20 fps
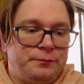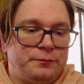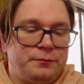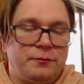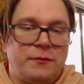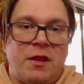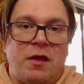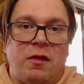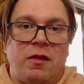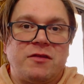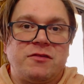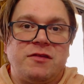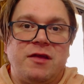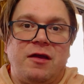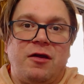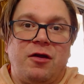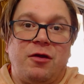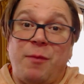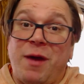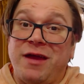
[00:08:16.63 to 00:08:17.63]
Now let's take
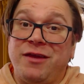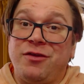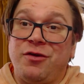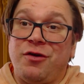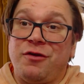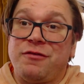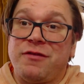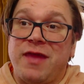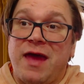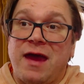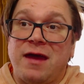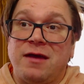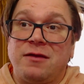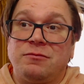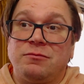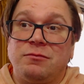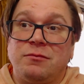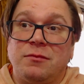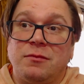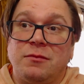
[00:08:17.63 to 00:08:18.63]
our mind off of that
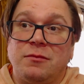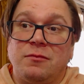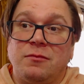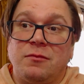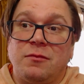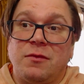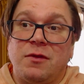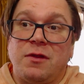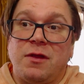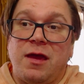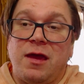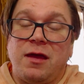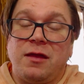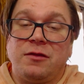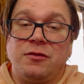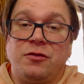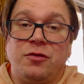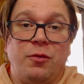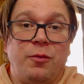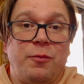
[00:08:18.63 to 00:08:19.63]

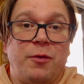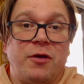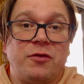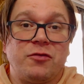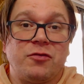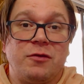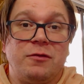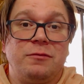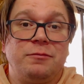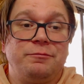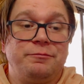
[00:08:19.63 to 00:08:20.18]
and do a puzzle.